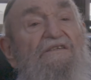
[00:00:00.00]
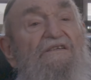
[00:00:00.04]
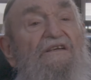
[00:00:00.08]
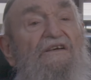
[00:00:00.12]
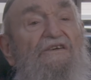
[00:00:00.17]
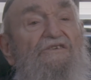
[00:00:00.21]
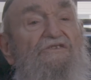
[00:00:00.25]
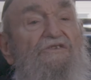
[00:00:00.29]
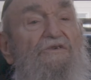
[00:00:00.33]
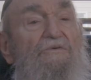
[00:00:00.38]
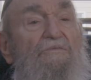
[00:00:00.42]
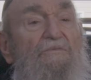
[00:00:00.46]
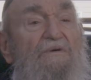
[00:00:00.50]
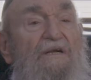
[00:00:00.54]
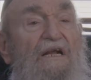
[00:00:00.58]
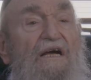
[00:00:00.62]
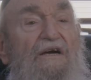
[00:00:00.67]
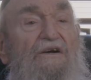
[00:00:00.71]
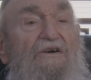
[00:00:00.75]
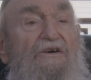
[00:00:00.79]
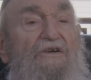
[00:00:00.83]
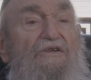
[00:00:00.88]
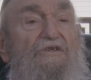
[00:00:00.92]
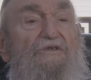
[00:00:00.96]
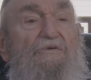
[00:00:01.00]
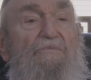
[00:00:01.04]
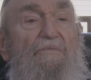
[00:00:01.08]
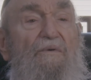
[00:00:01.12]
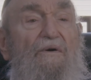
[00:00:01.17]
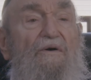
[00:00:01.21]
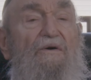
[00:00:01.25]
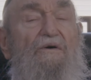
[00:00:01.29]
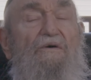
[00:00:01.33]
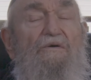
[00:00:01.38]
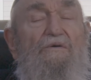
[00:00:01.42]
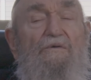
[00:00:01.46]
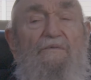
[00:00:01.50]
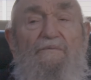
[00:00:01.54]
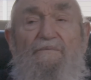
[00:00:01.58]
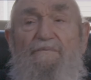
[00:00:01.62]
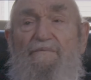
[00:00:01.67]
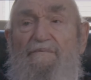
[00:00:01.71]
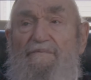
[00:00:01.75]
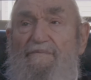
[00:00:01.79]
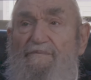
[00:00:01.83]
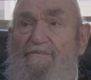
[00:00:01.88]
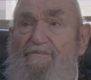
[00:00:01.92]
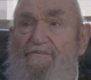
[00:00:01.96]
session with HaKadosh Baruch
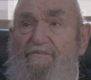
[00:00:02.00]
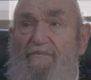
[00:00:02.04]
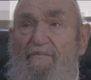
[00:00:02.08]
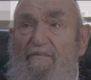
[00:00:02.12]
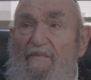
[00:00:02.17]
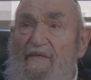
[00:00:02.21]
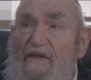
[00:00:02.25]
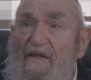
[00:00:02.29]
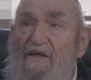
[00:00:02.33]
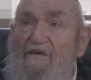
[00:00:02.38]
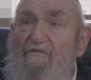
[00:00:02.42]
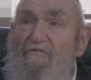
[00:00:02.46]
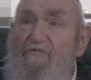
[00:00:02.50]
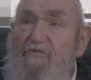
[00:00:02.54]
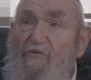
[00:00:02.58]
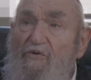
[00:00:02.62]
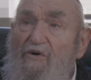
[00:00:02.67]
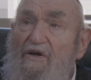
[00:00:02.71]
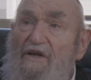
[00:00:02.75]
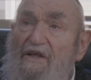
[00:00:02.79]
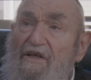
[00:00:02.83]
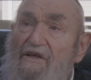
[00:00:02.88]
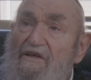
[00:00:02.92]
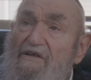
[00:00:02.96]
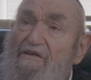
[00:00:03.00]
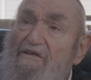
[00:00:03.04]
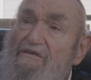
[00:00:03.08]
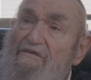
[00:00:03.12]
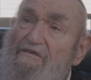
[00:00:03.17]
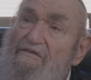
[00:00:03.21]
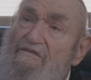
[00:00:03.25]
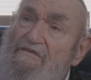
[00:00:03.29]
40,